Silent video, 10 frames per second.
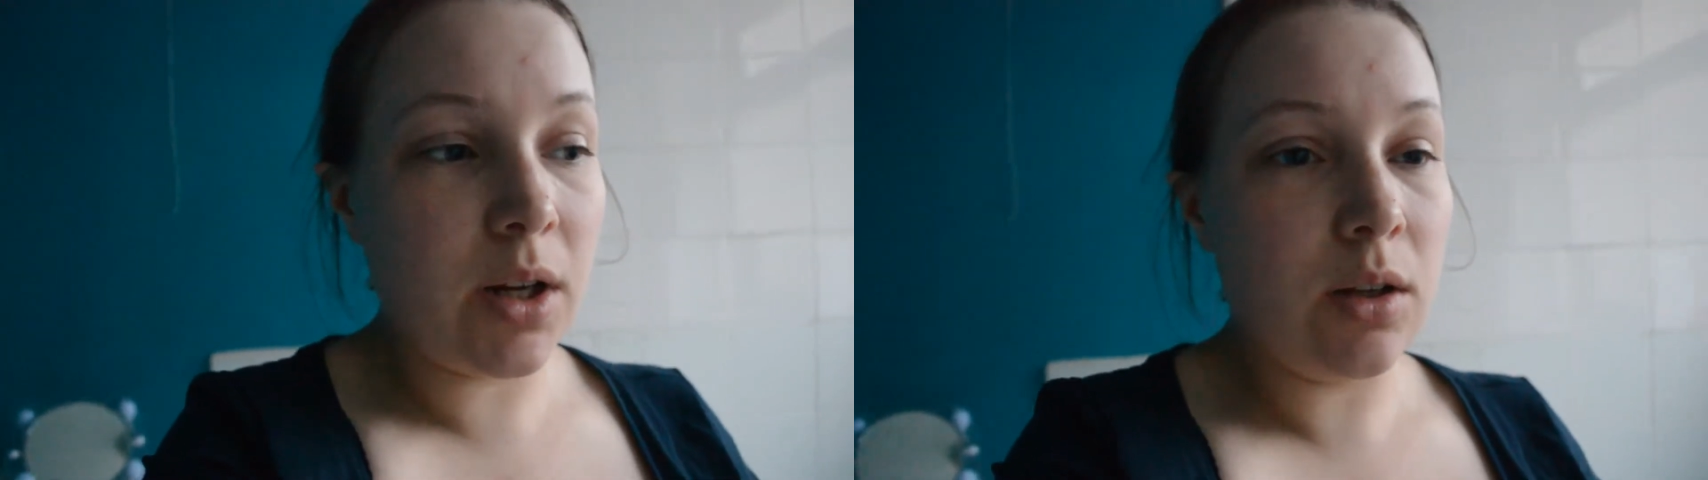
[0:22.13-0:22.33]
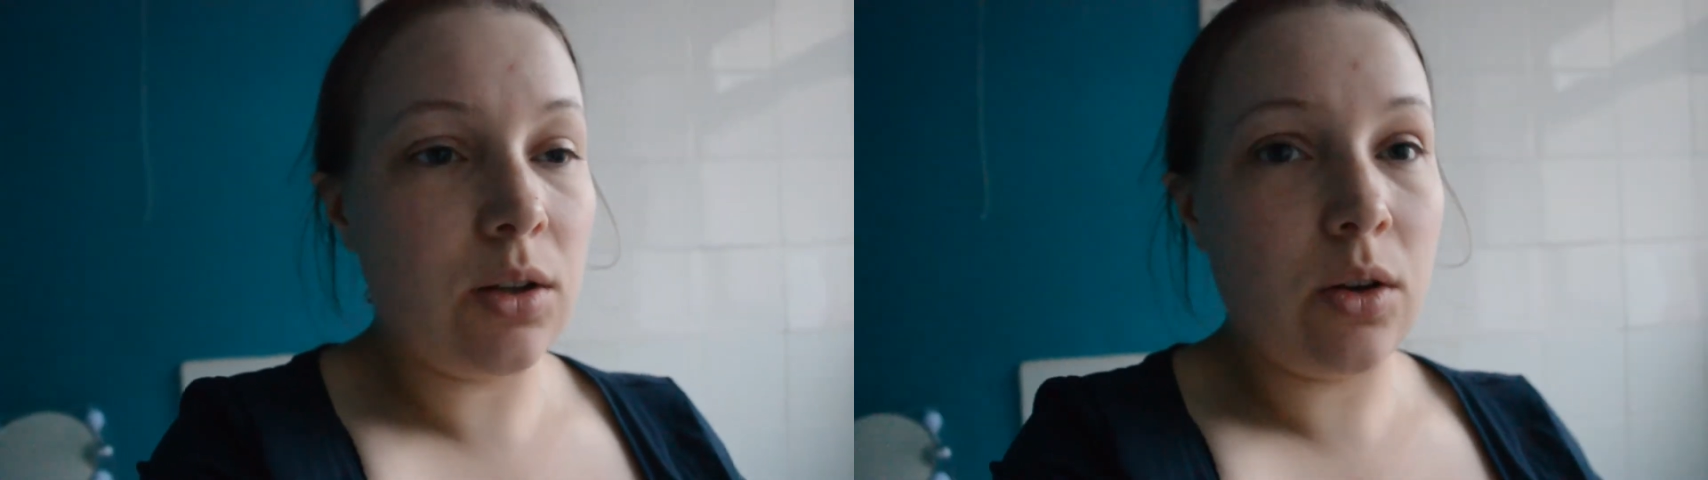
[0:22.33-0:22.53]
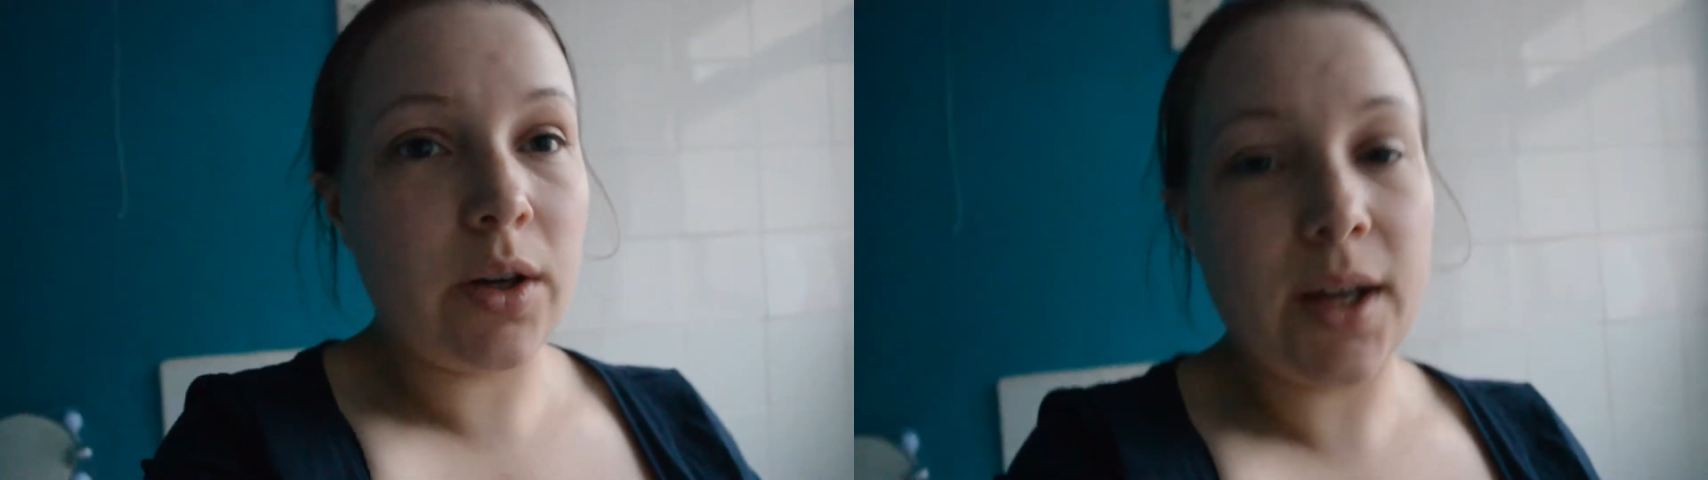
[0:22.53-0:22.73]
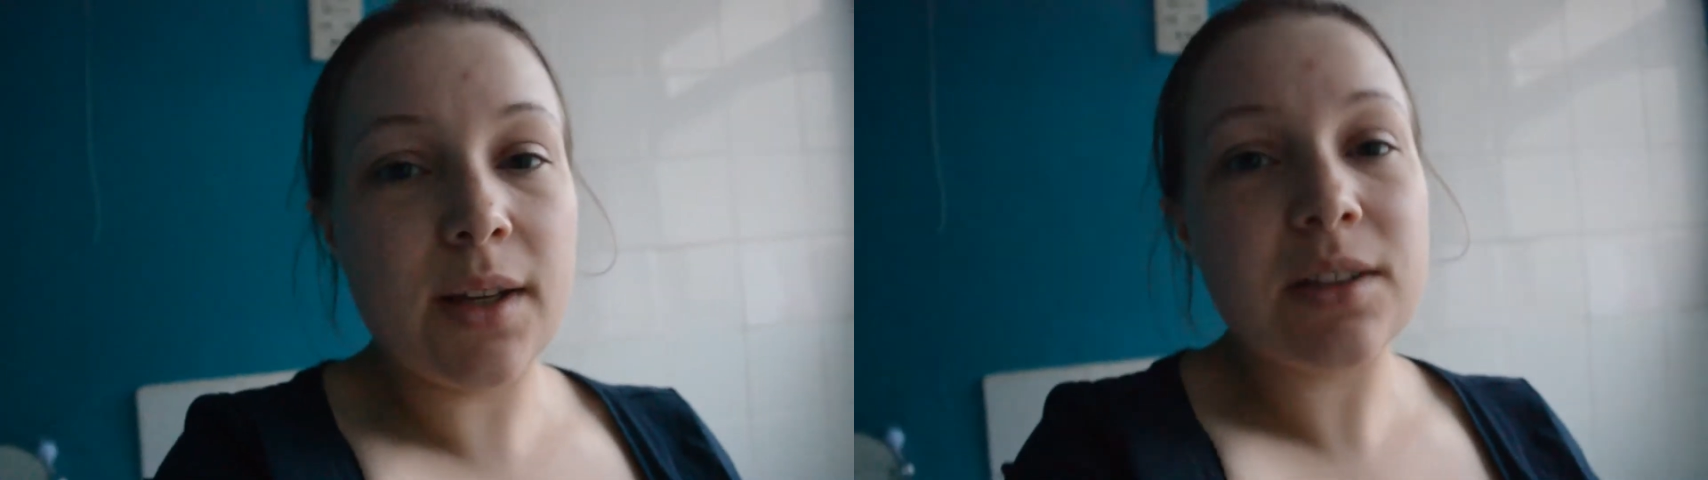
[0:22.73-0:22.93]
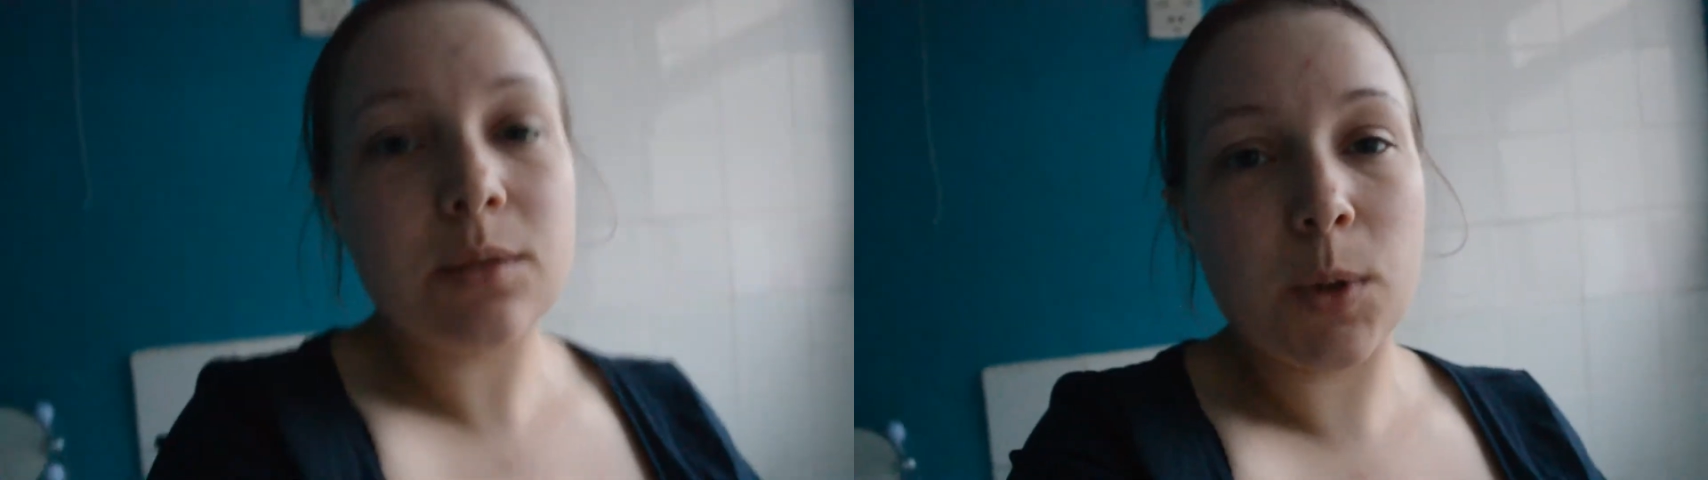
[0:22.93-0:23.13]

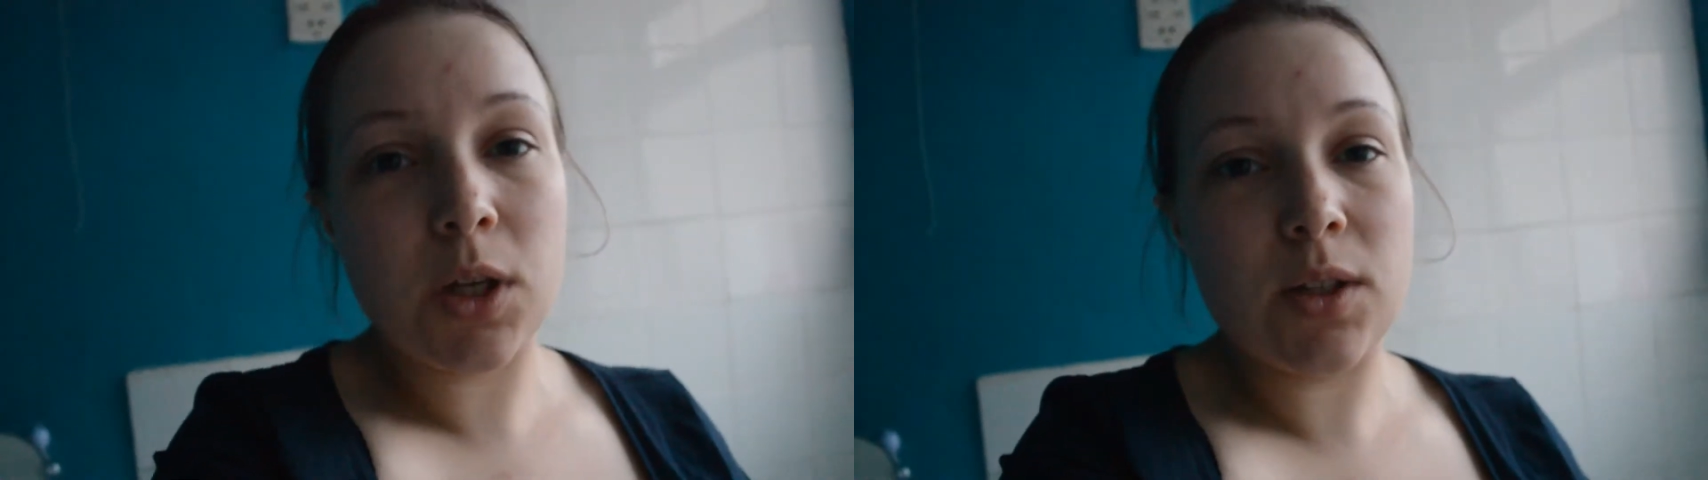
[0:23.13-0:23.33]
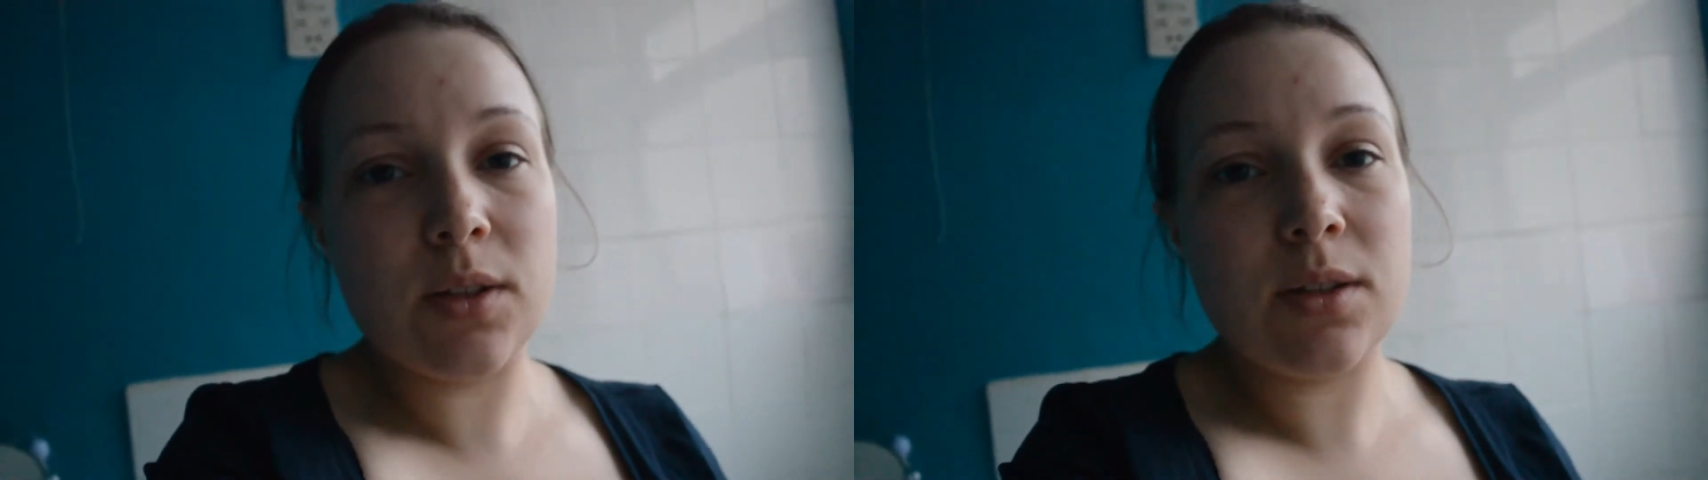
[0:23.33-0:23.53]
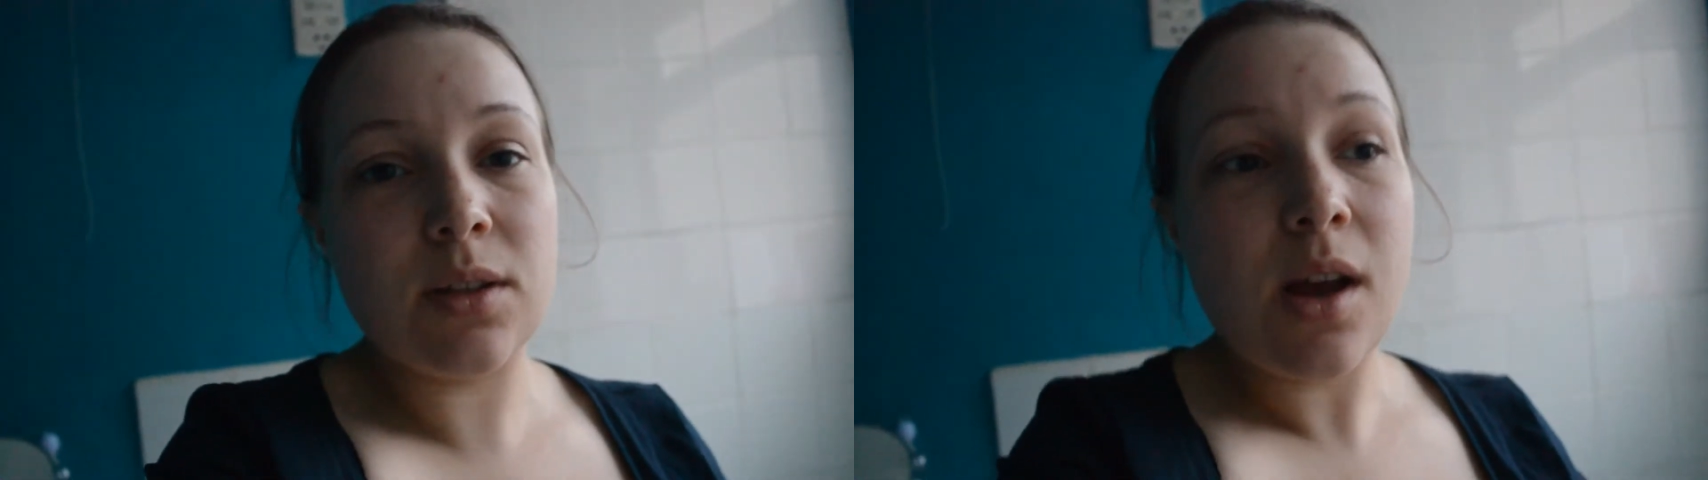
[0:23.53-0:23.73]
youngest because